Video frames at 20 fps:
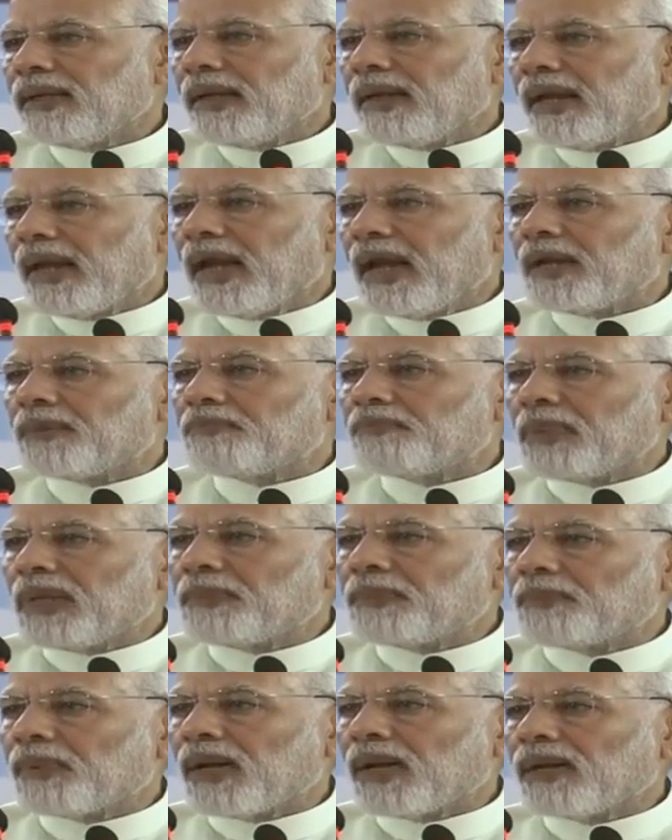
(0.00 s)
at
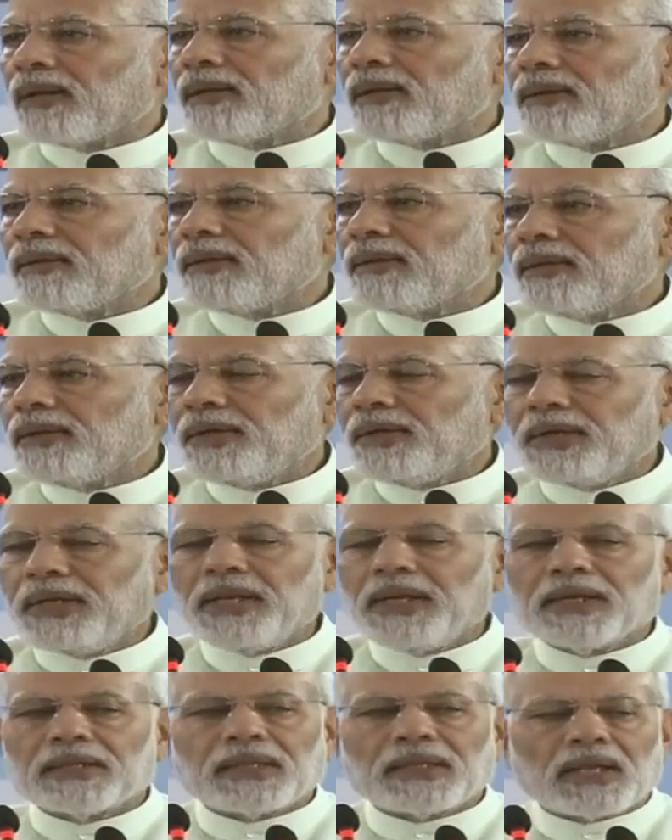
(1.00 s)
people
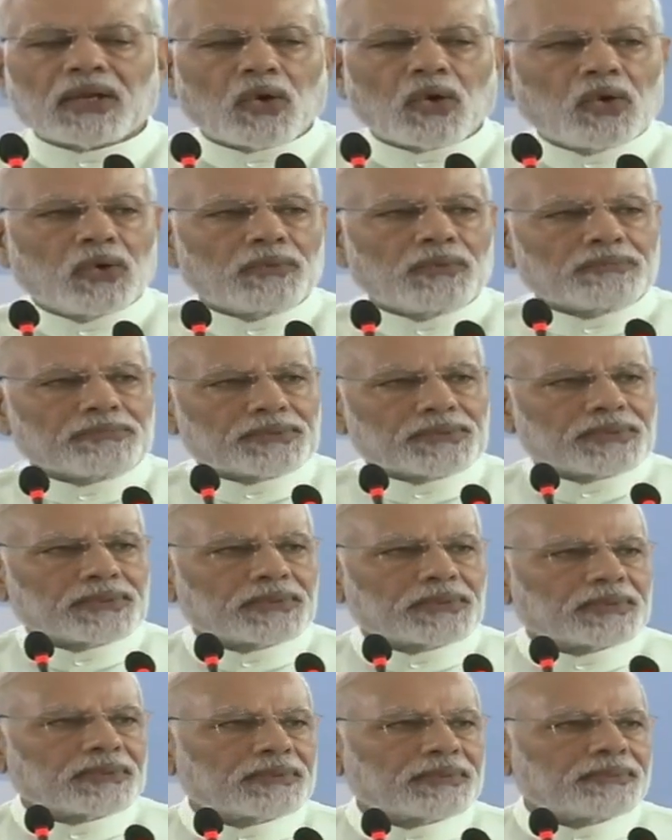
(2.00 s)
near their homes.